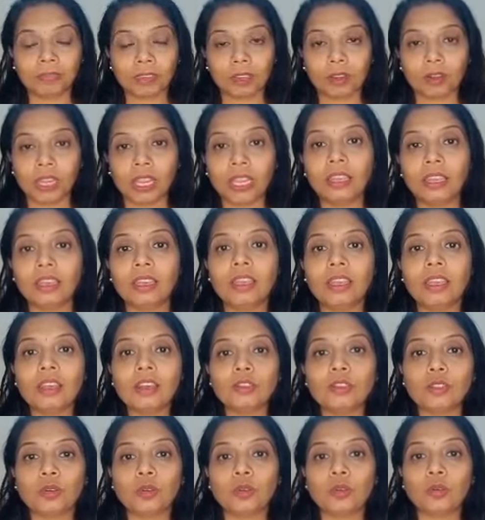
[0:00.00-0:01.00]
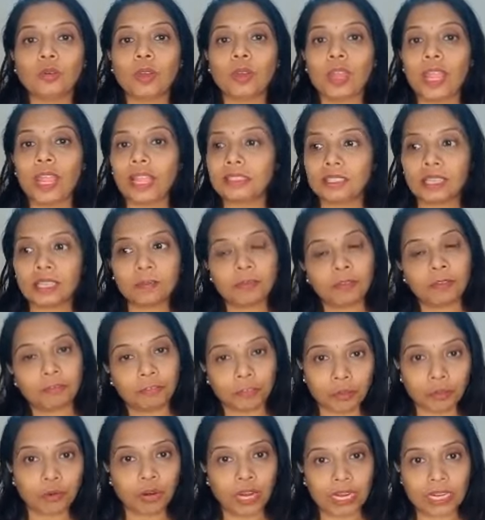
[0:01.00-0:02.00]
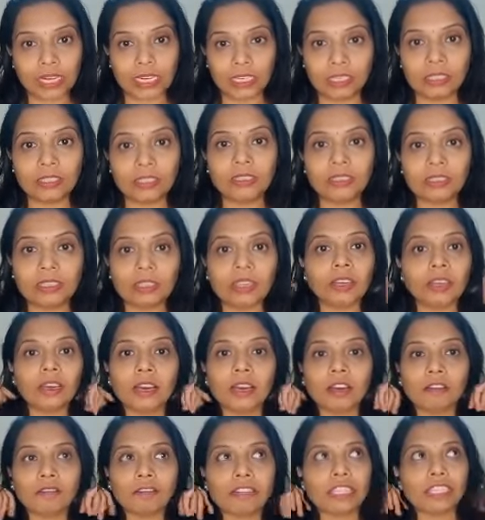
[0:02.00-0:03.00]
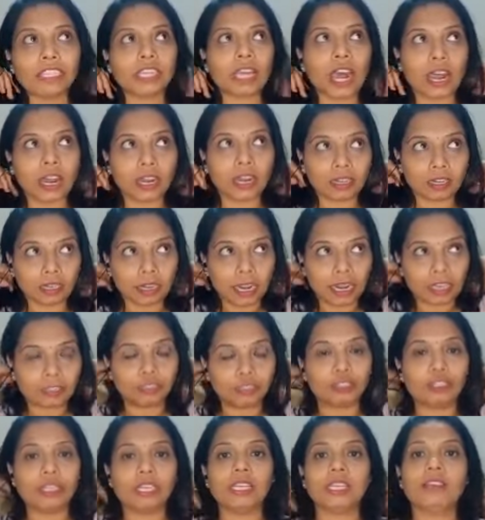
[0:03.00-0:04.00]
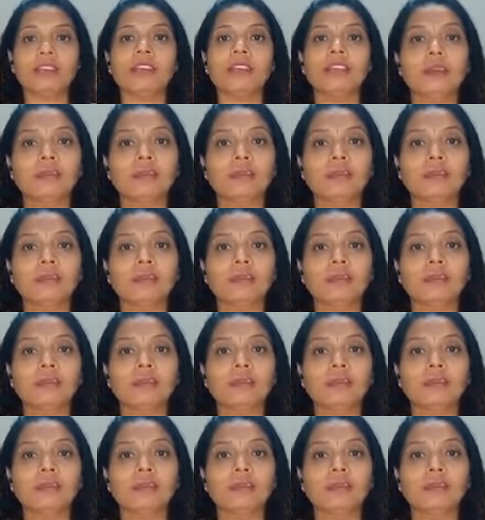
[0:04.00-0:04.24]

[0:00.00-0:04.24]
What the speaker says: Okay, so except few conditions which are actually